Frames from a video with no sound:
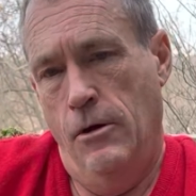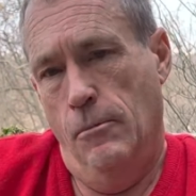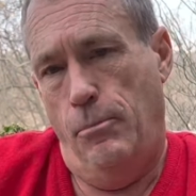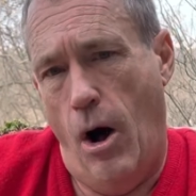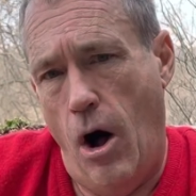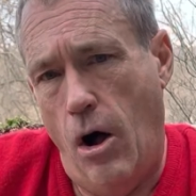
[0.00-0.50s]

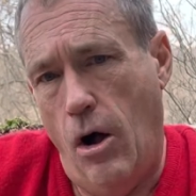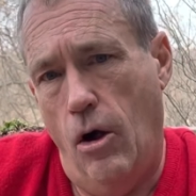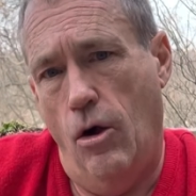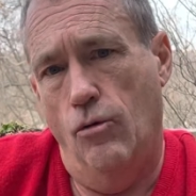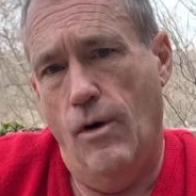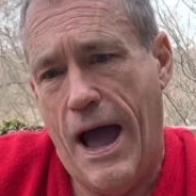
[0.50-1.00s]

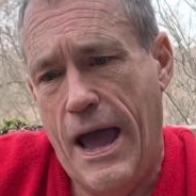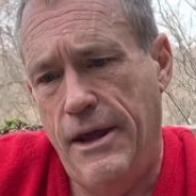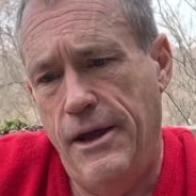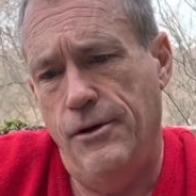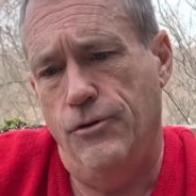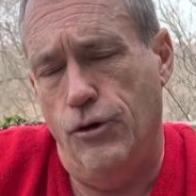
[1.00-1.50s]
Paul,
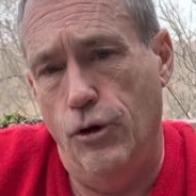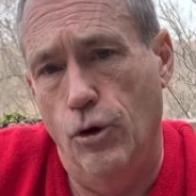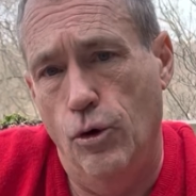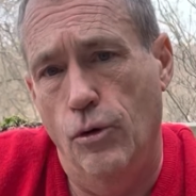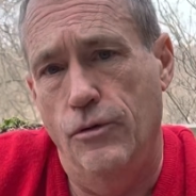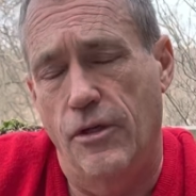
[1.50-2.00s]
writing
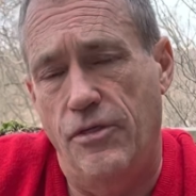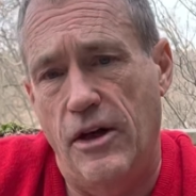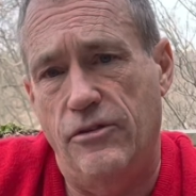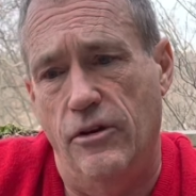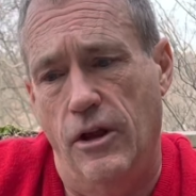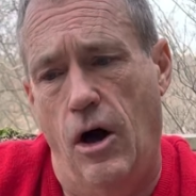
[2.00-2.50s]
to the
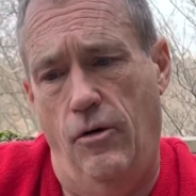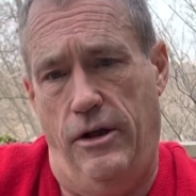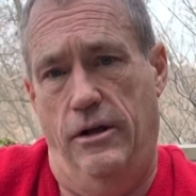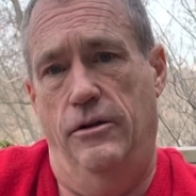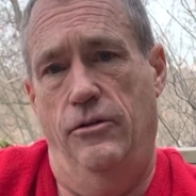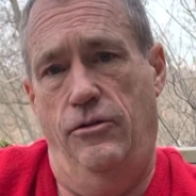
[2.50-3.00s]

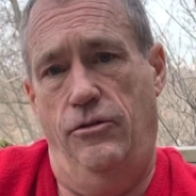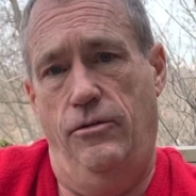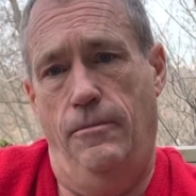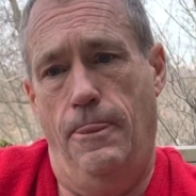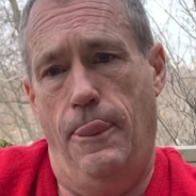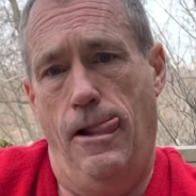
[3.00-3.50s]
Thessalonians,
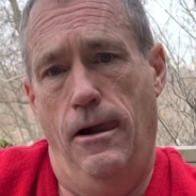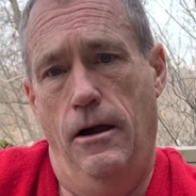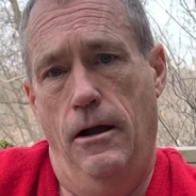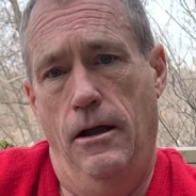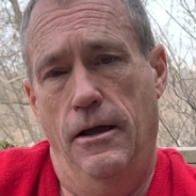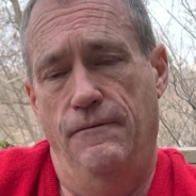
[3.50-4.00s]

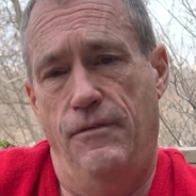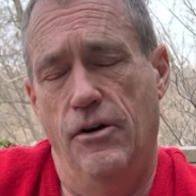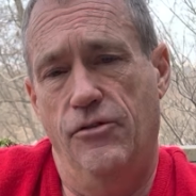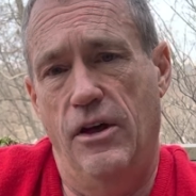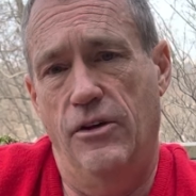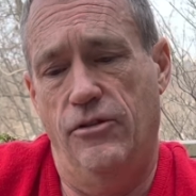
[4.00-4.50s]
in 1
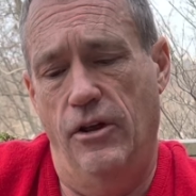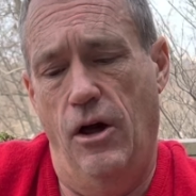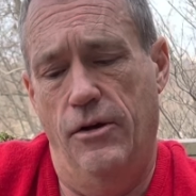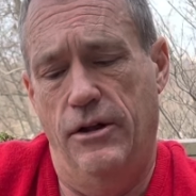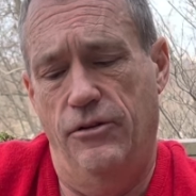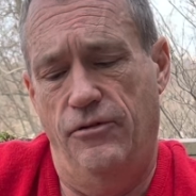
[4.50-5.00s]

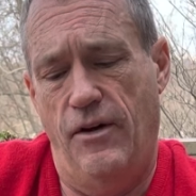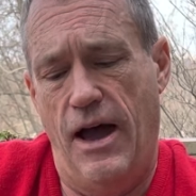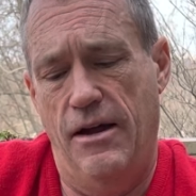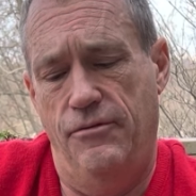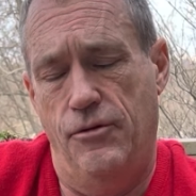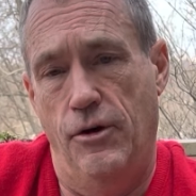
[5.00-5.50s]
Thessalonians
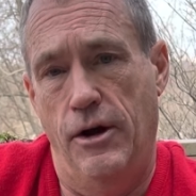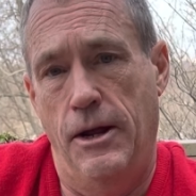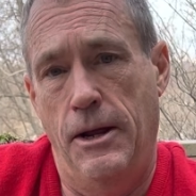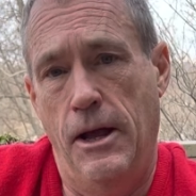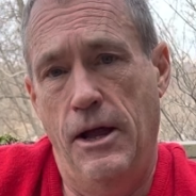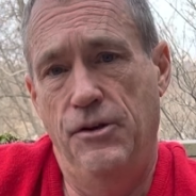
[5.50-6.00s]
5
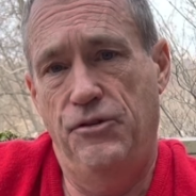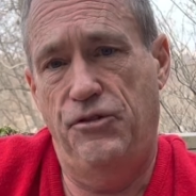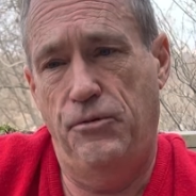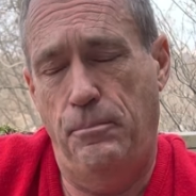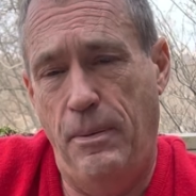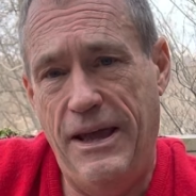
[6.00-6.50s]
3
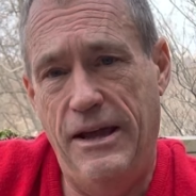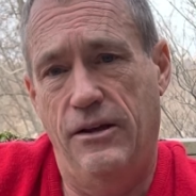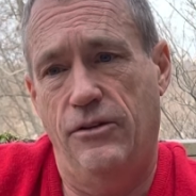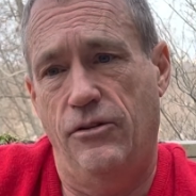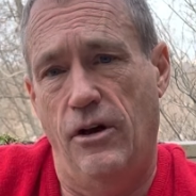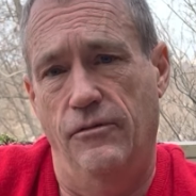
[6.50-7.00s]

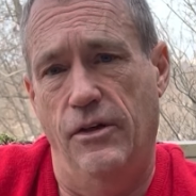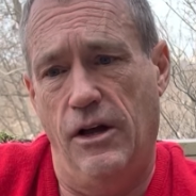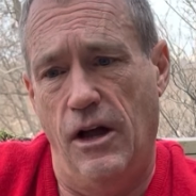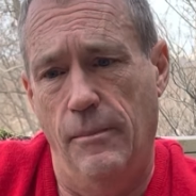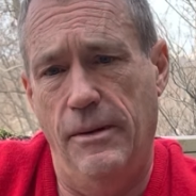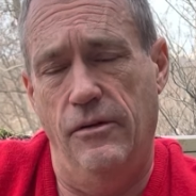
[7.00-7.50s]
speaks of the
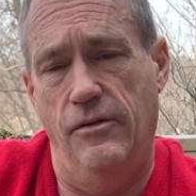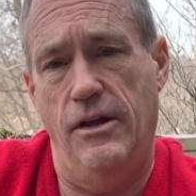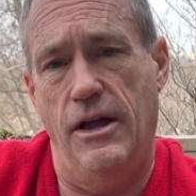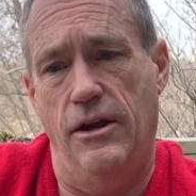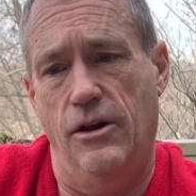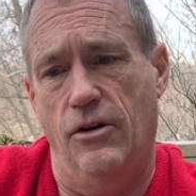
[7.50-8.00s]
coming of
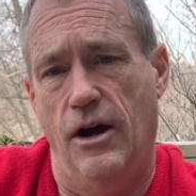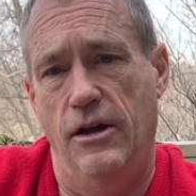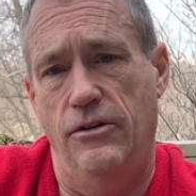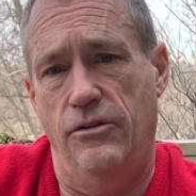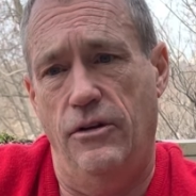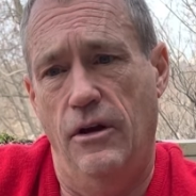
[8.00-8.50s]
the
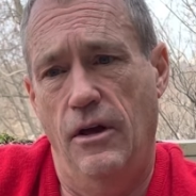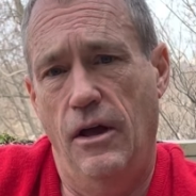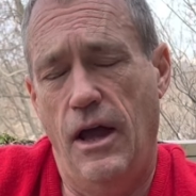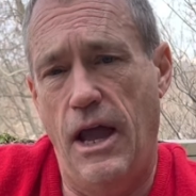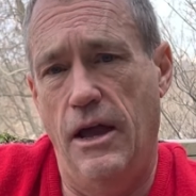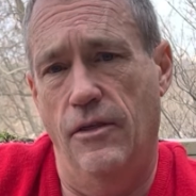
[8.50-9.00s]
Antichrist
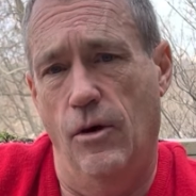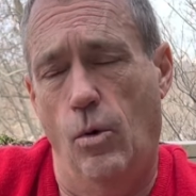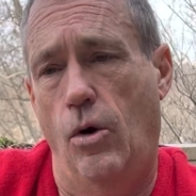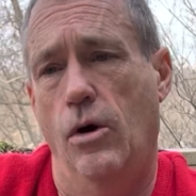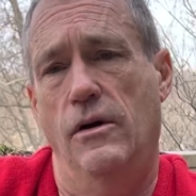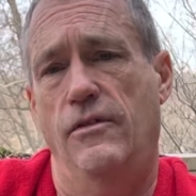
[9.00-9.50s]
and the
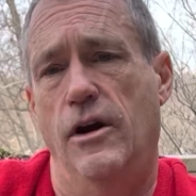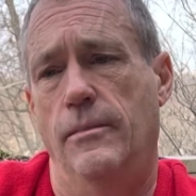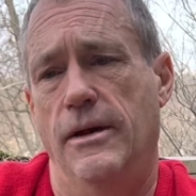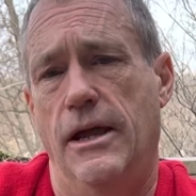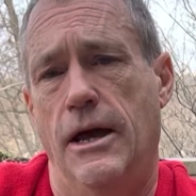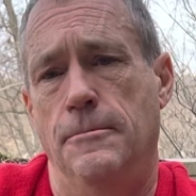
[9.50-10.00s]
war of
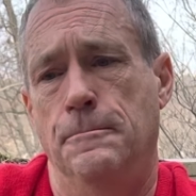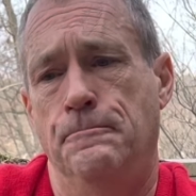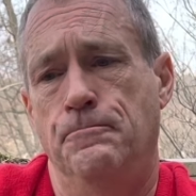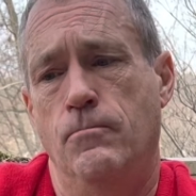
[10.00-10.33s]
Armageddon.